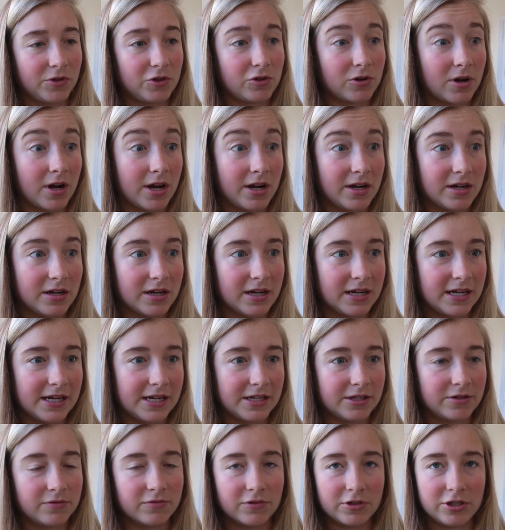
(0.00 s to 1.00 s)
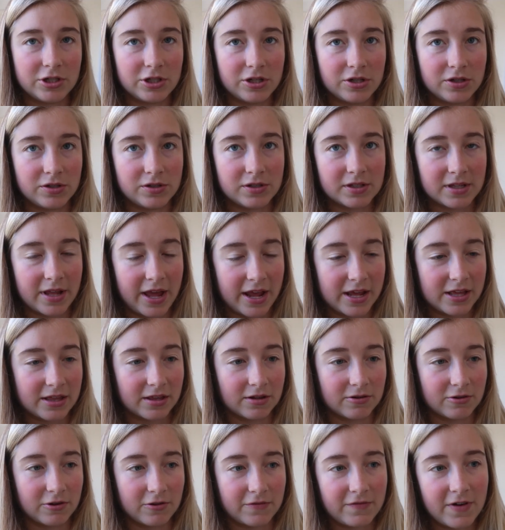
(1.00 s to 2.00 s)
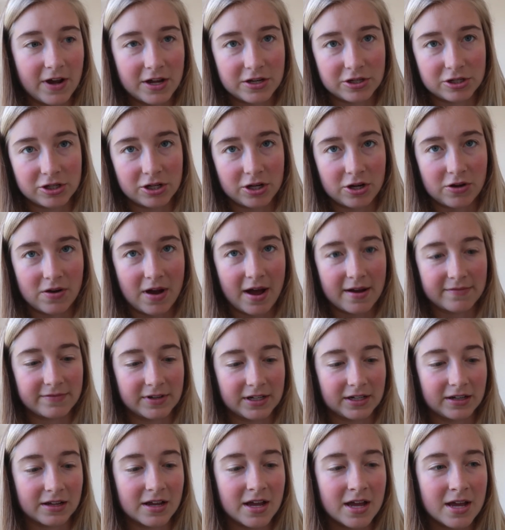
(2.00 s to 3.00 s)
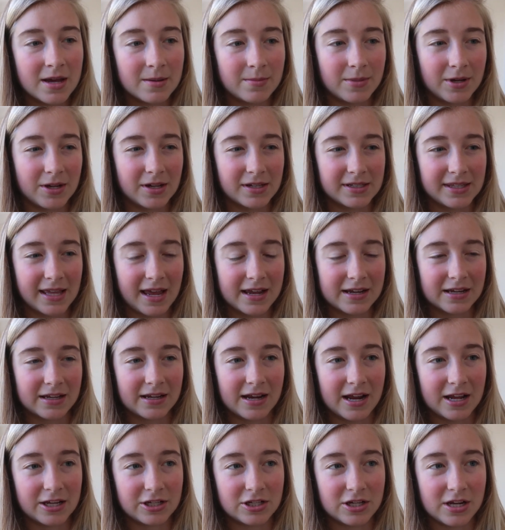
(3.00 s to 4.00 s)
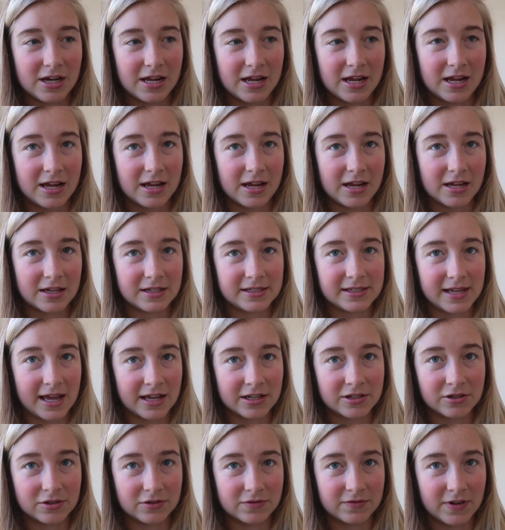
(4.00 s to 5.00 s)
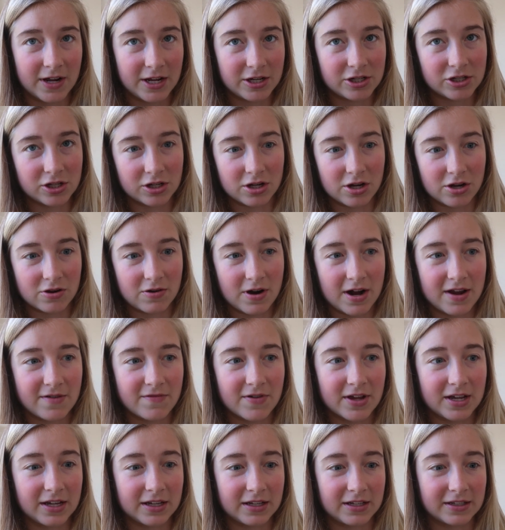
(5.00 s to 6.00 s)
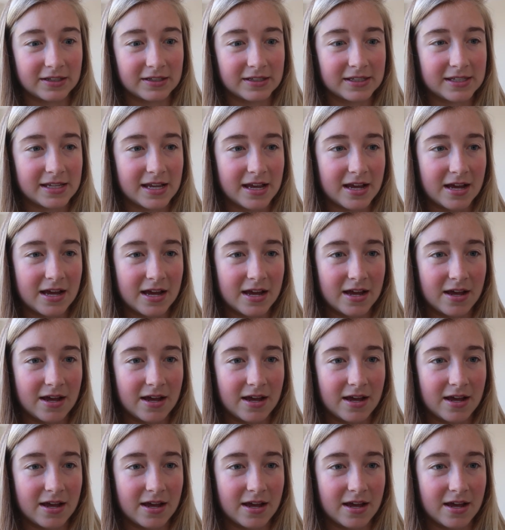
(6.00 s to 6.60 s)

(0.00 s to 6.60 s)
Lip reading: try and at least reduce like the refined sugar you're having, because that can actually set off like sugar cravings,